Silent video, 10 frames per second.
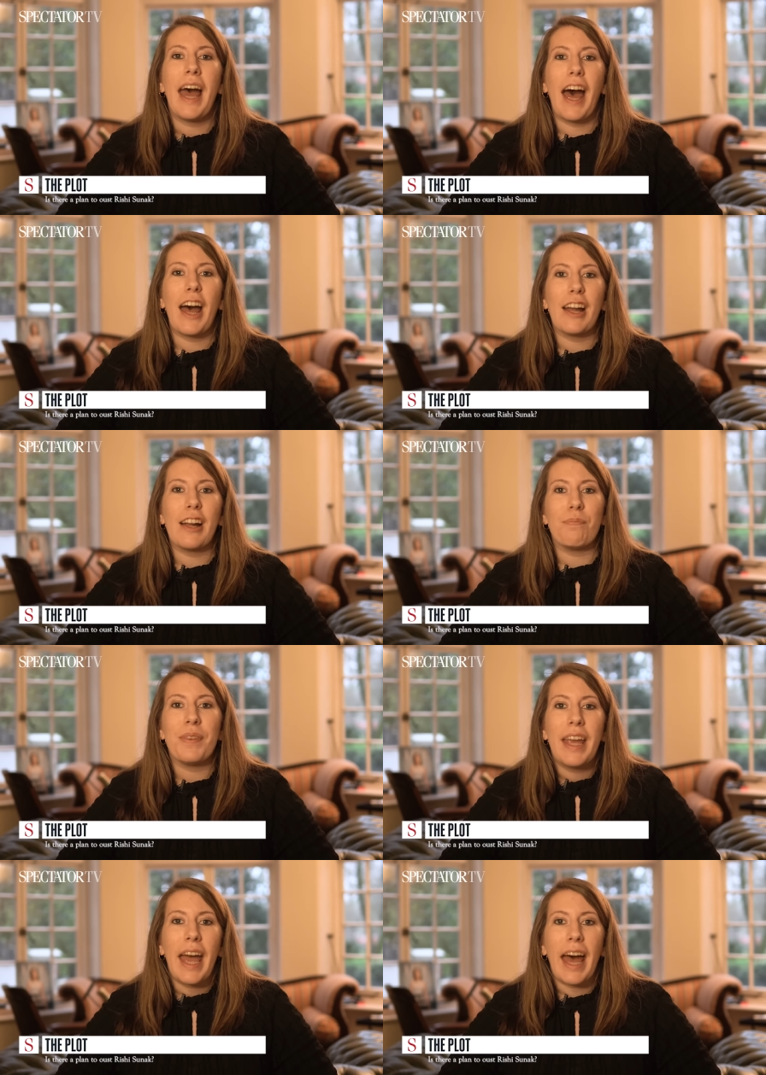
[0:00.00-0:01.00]
Um,
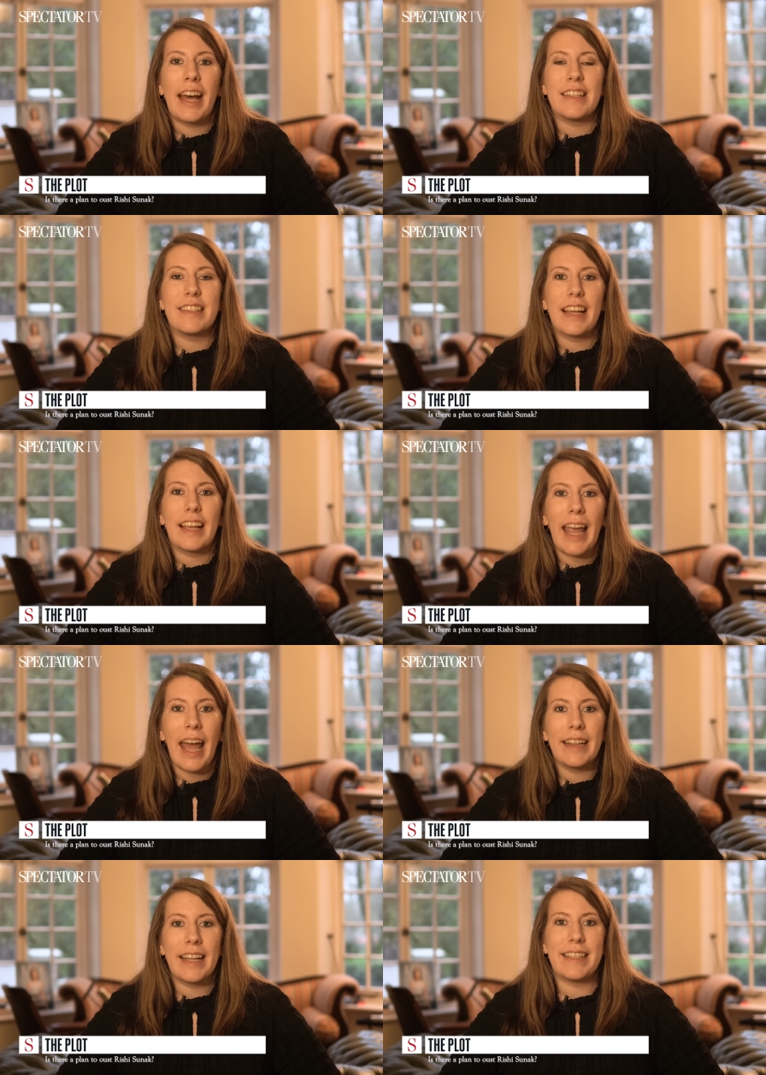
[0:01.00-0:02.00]
and
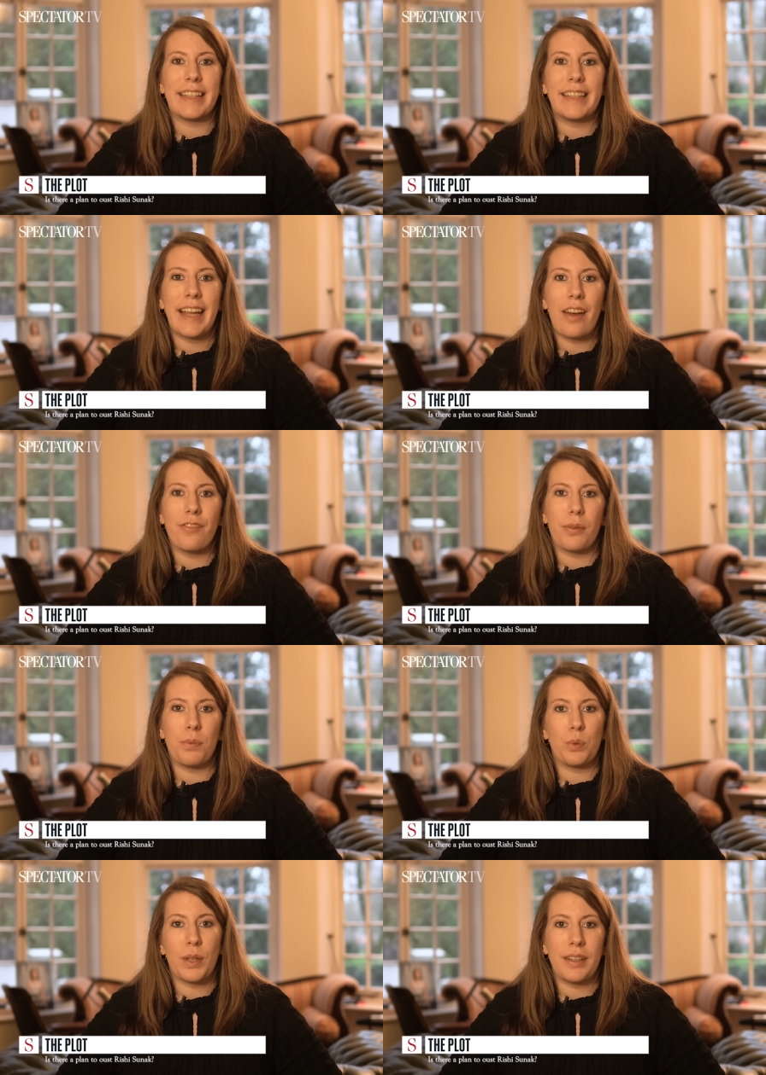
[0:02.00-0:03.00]
can they together
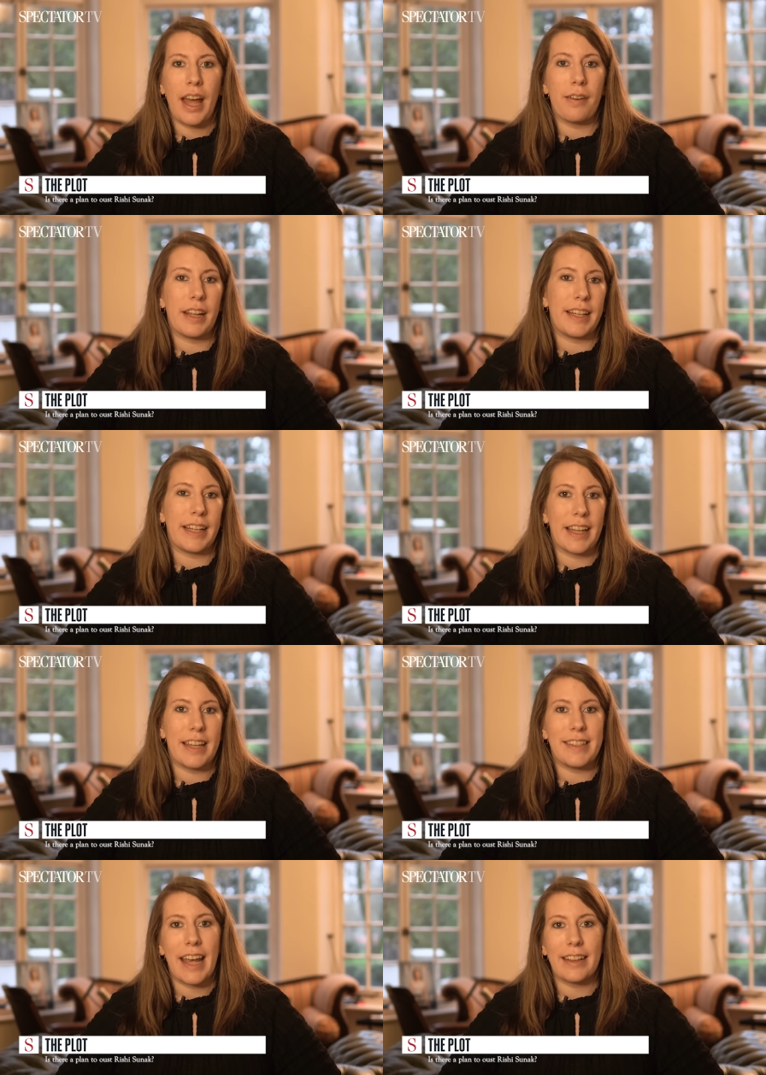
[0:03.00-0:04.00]
between now and I think their
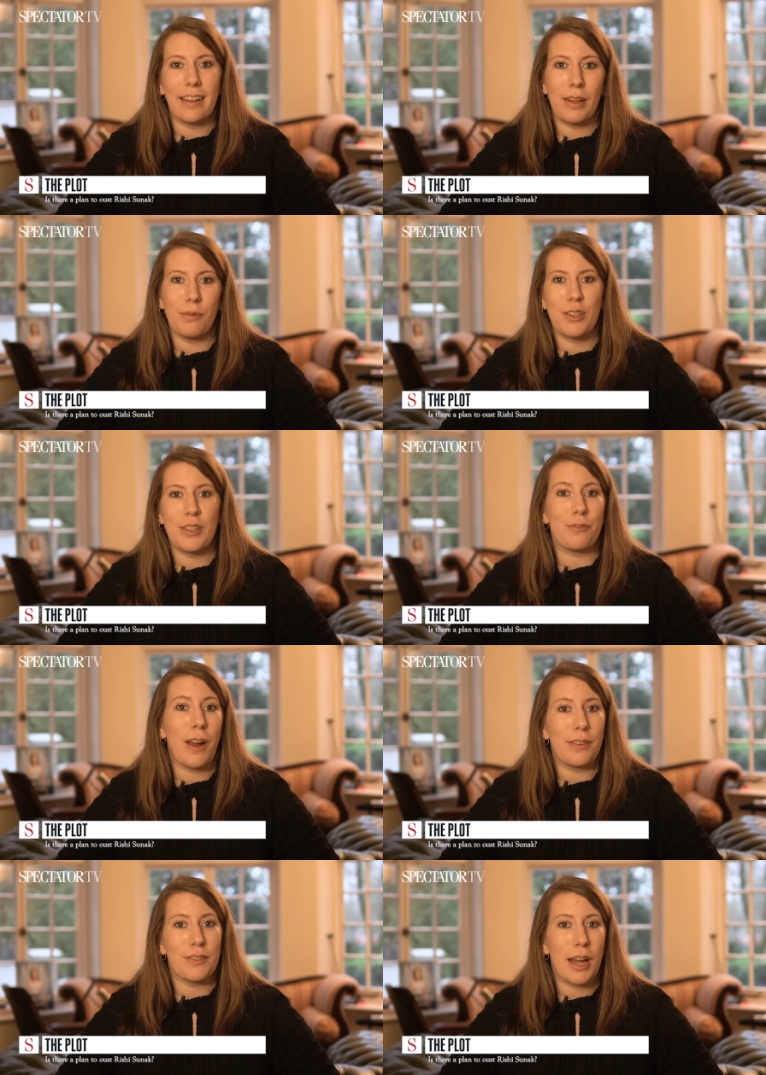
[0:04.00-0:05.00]
deadline, which is
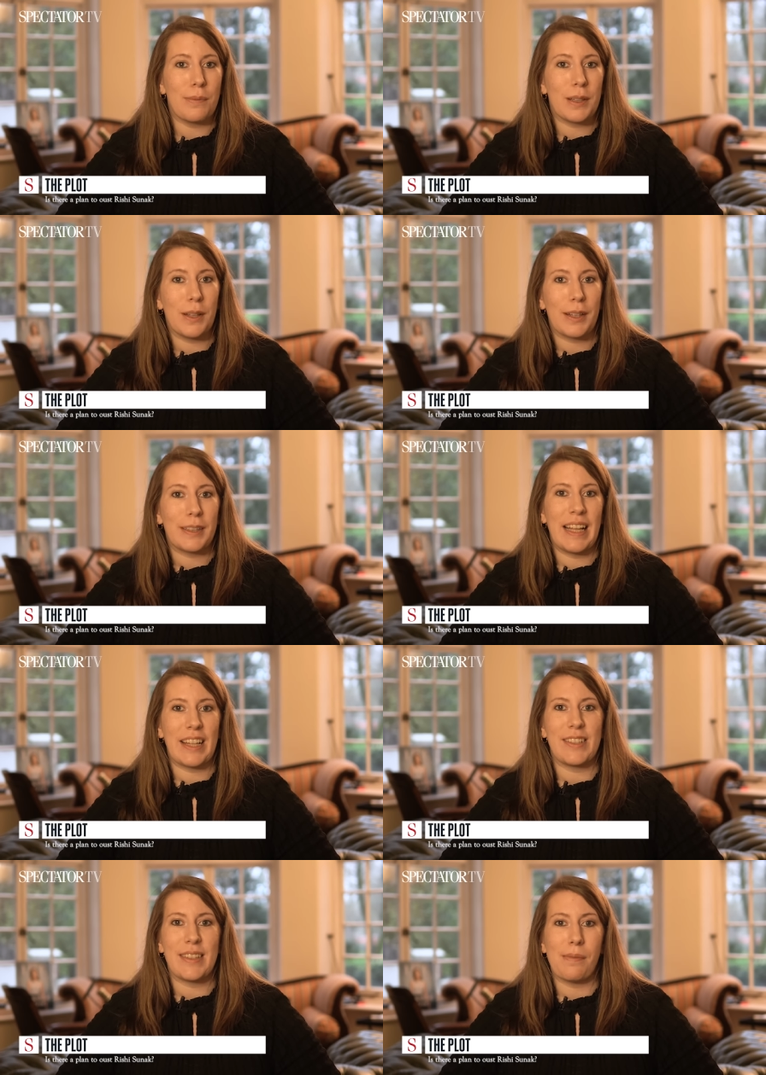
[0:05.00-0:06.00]
around the time of the local
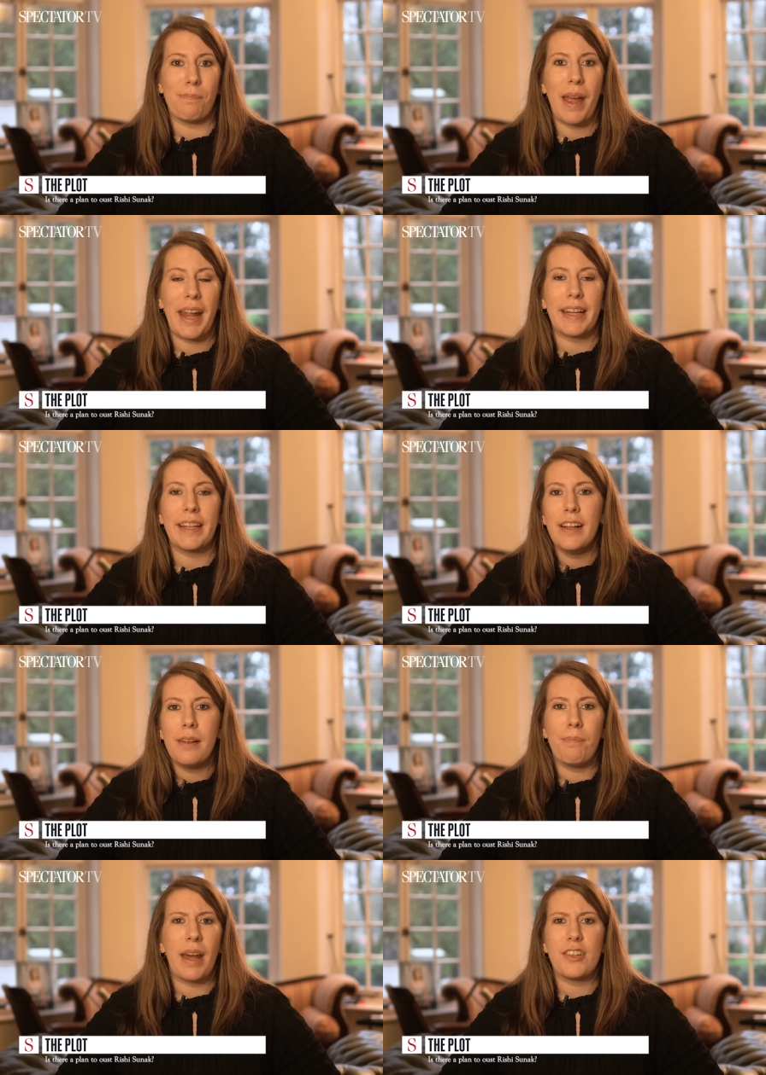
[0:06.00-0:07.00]
elections in May,
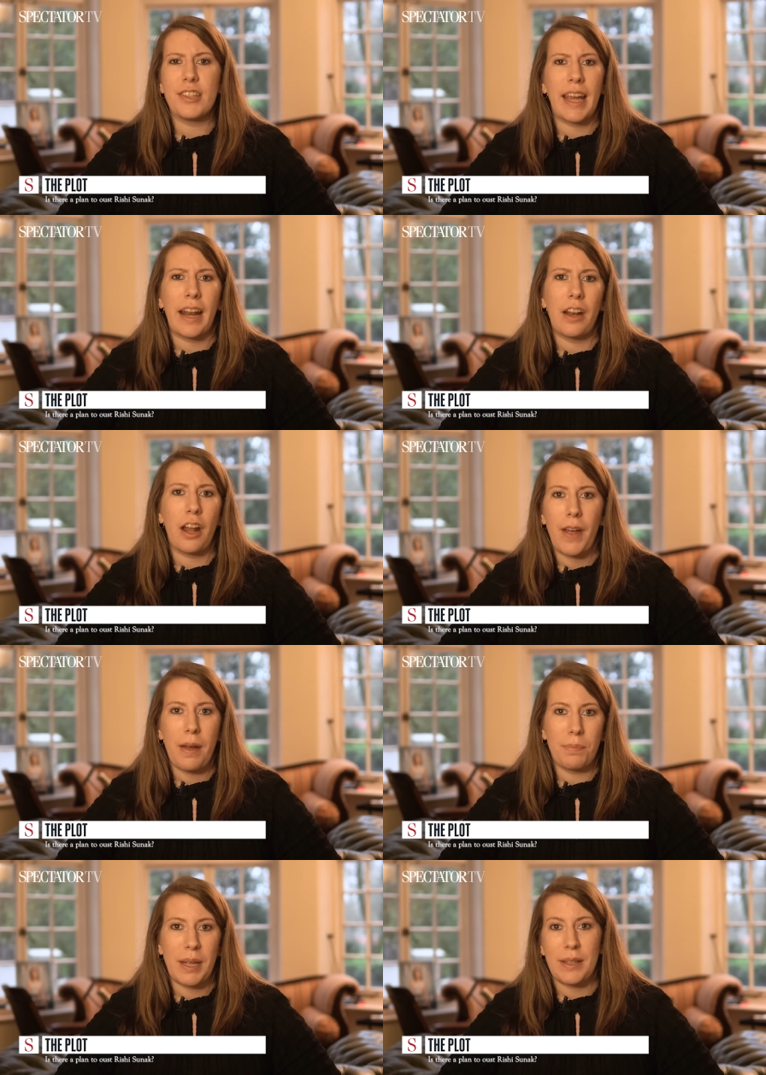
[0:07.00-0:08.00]
manage to get enough
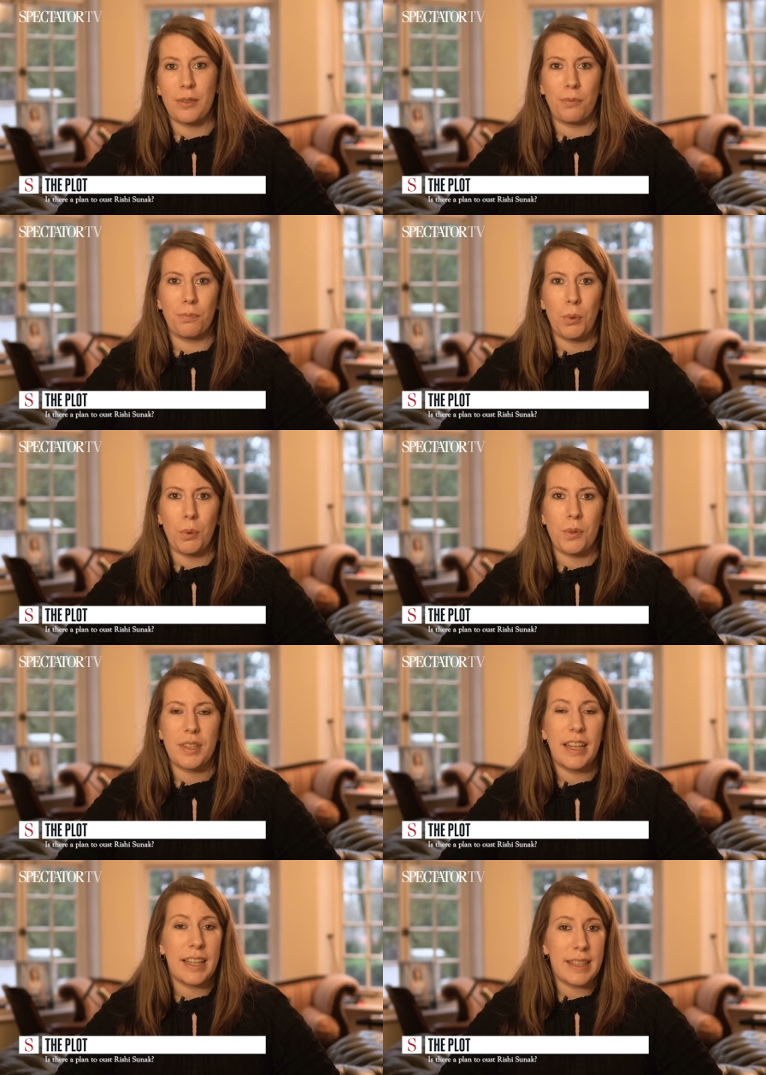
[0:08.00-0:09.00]
MPs on board?
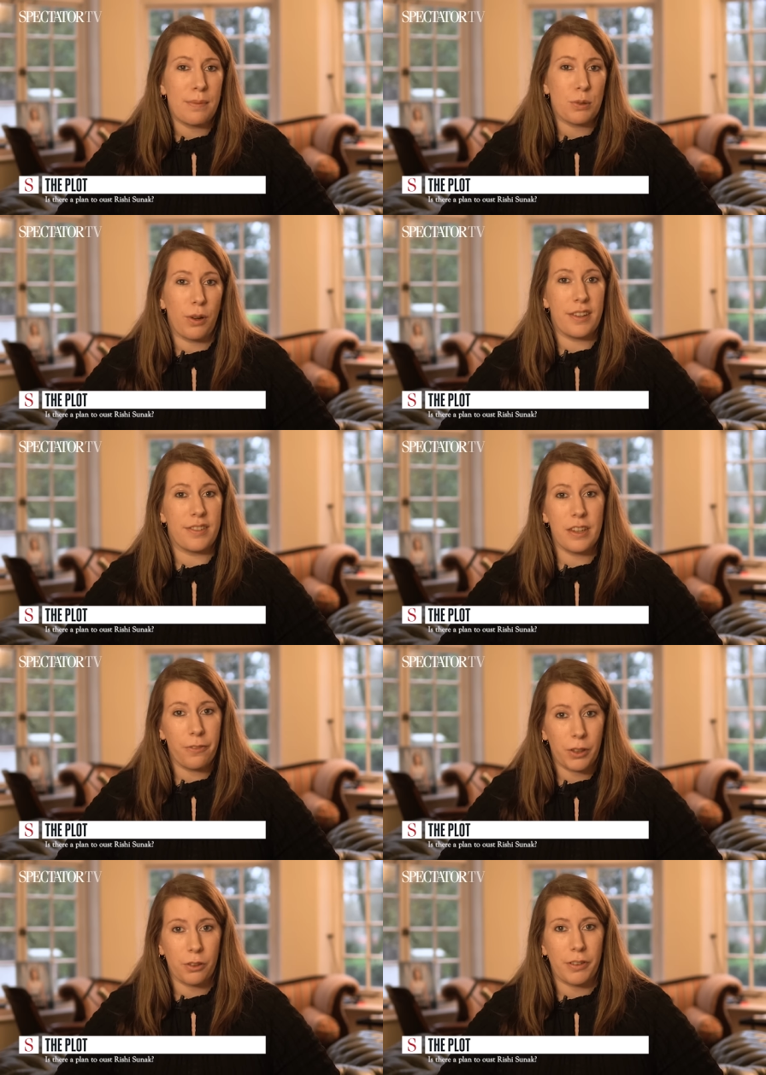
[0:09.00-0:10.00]
It seems quite
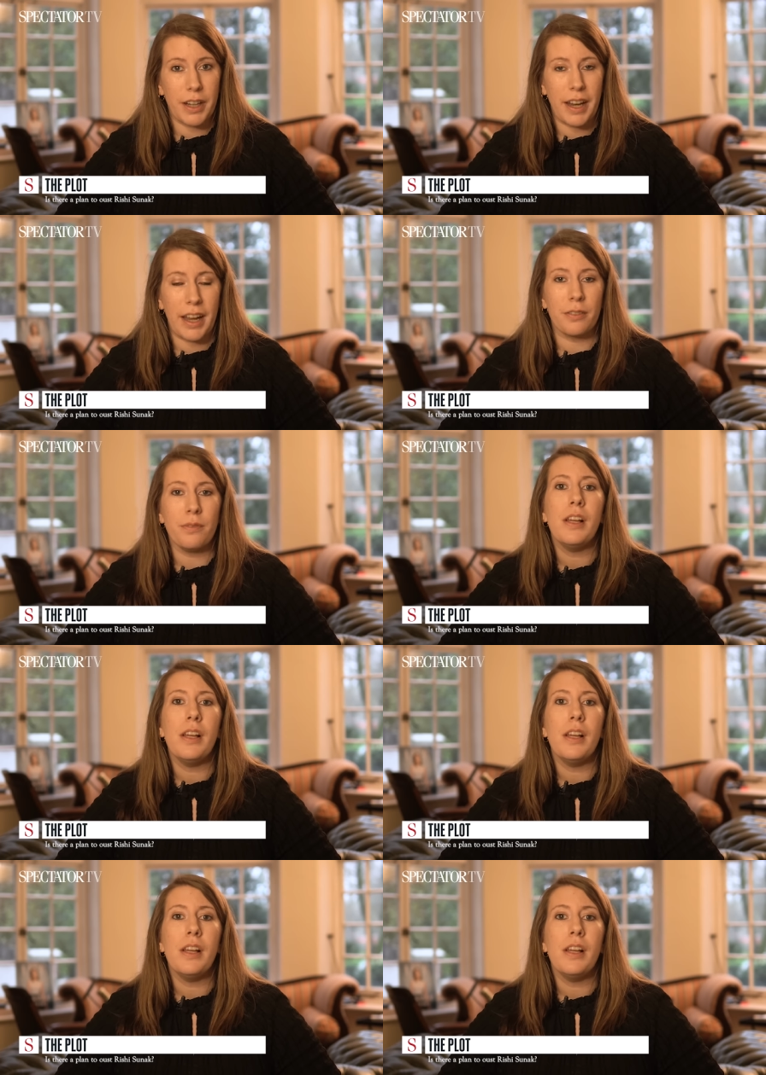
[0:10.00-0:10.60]
difficult right now,